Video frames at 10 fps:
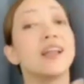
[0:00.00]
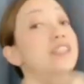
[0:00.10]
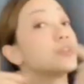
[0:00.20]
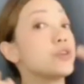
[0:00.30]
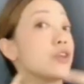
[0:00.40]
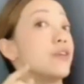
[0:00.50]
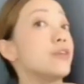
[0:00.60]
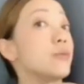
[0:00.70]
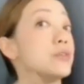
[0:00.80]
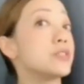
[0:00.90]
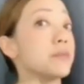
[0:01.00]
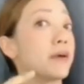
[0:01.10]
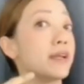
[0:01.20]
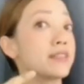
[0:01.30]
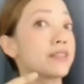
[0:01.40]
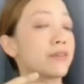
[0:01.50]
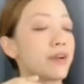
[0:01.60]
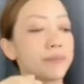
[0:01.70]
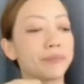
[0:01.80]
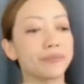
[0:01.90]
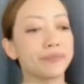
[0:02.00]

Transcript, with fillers: Like, so when you see my Instagram, I